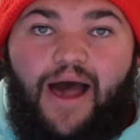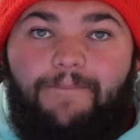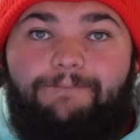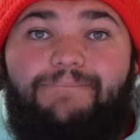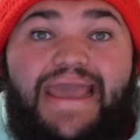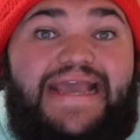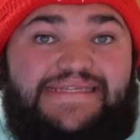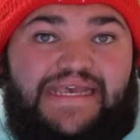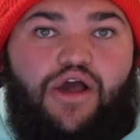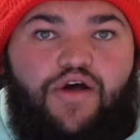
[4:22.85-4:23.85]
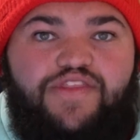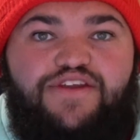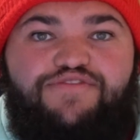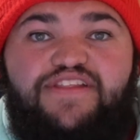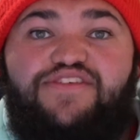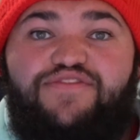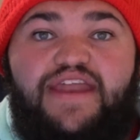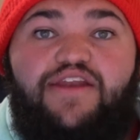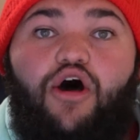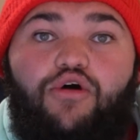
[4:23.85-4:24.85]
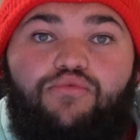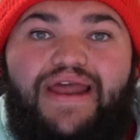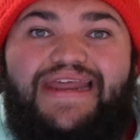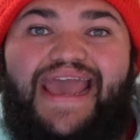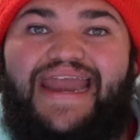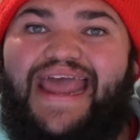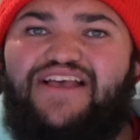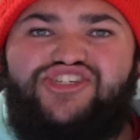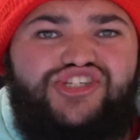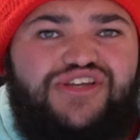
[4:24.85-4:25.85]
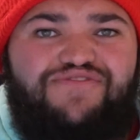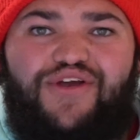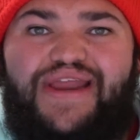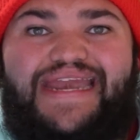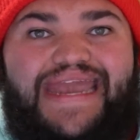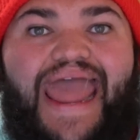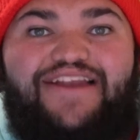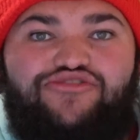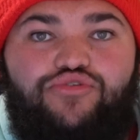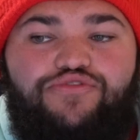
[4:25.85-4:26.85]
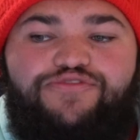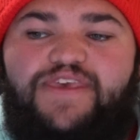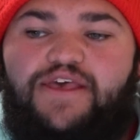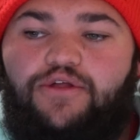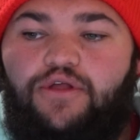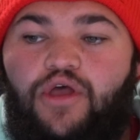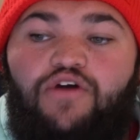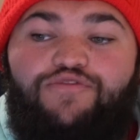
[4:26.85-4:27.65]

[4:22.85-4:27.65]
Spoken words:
amazing on the defensive end already and has just a very natural feel